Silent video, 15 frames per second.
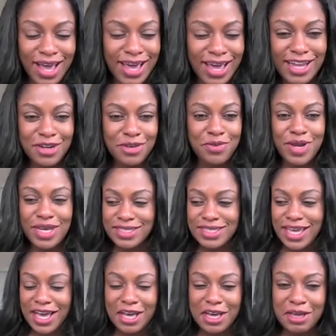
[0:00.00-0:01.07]
I had a great
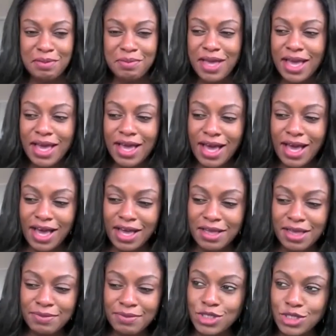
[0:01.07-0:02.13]
time.
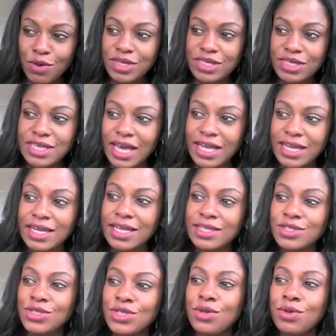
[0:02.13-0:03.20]
I'm so
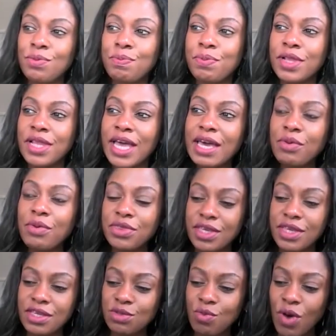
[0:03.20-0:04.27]
excited to play with
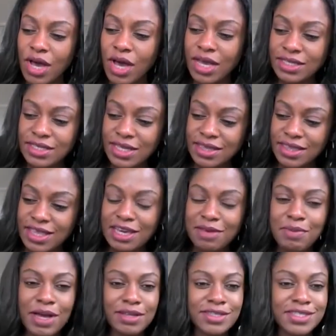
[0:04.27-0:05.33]
these wines and think
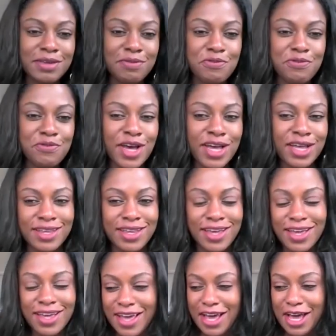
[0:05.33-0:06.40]
about some fun
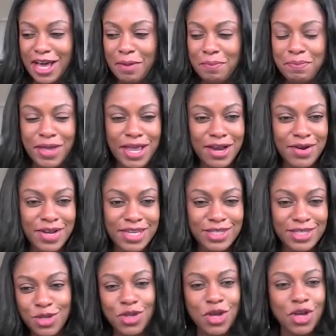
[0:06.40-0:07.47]

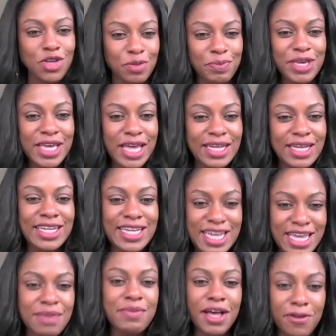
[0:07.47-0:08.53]
pairings. You'll be getting an
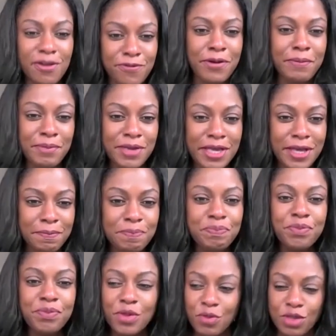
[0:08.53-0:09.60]
email from me
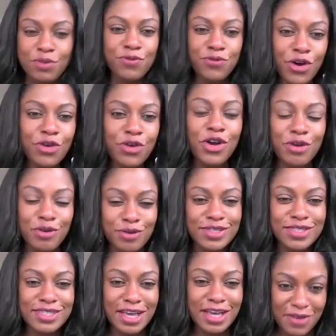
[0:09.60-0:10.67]
with
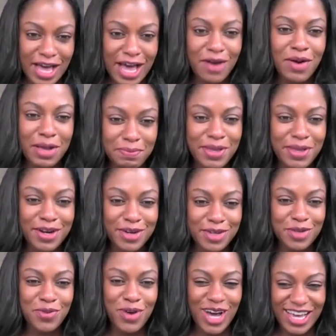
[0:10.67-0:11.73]
photos of how I pair
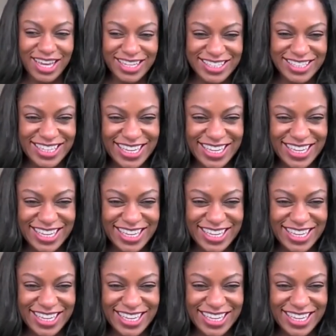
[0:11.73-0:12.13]
the wines.